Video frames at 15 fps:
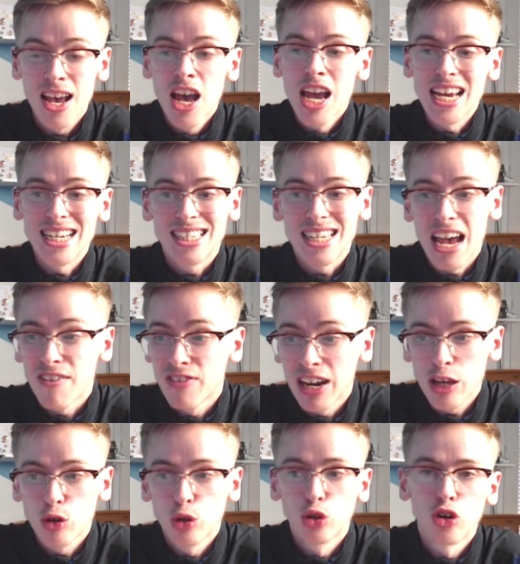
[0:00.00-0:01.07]
He's definitely
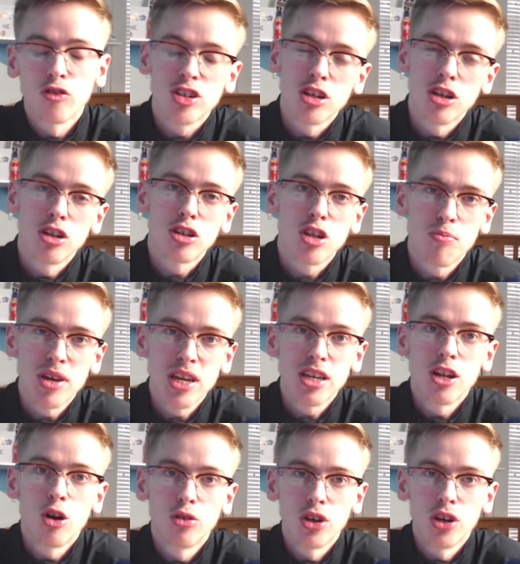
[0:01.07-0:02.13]
good enough to be, you
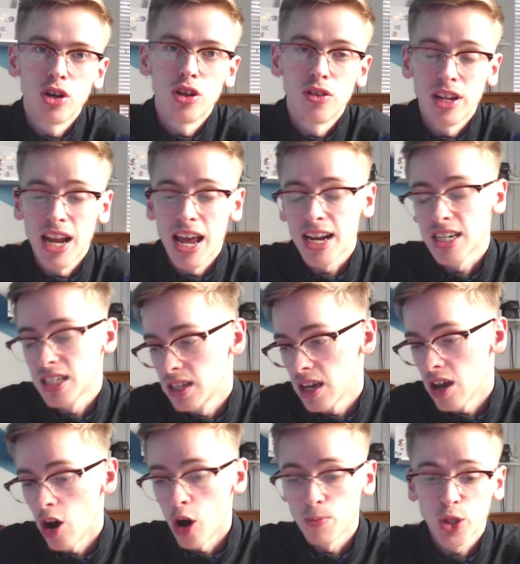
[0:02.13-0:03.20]
know, the next
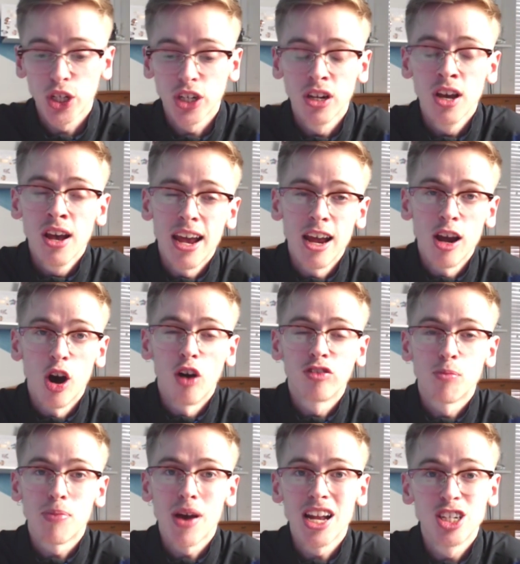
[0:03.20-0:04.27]
option off the
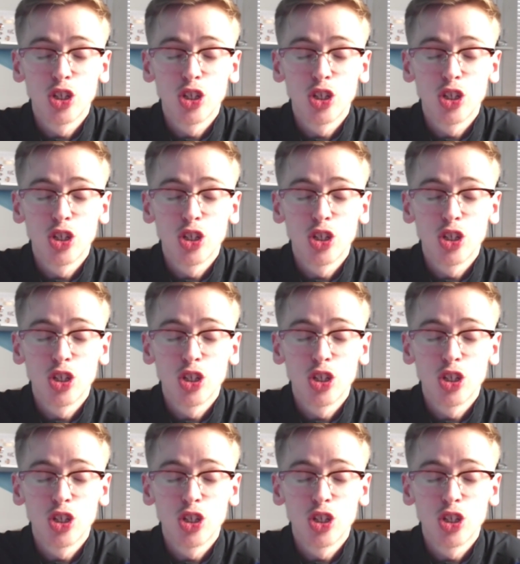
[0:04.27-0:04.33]
bench.